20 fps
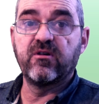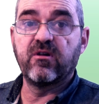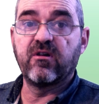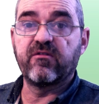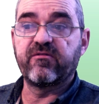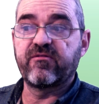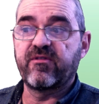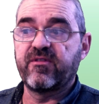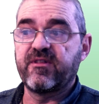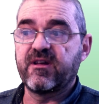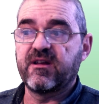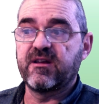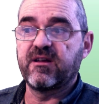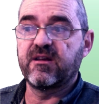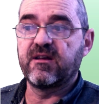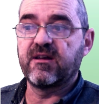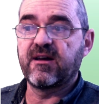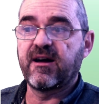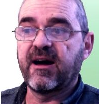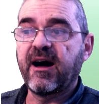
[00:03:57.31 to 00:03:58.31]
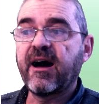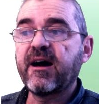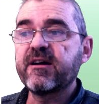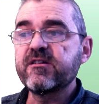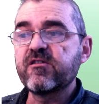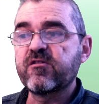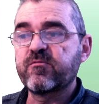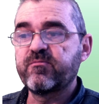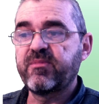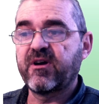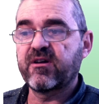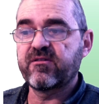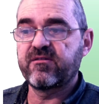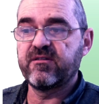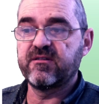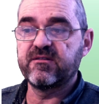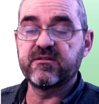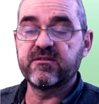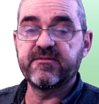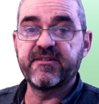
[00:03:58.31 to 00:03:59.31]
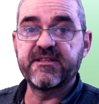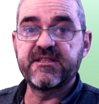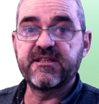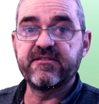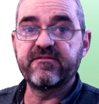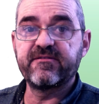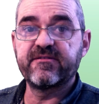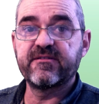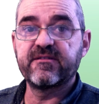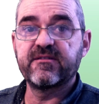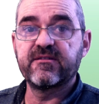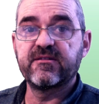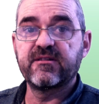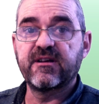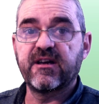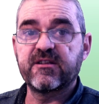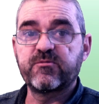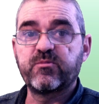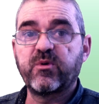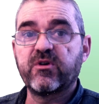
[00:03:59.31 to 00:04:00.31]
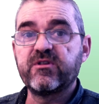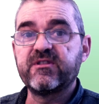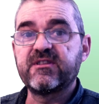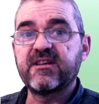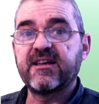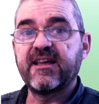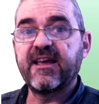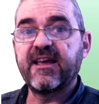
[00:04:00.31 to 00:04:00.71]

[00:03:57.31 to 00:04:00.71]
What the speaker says: of the ith partial derivative at point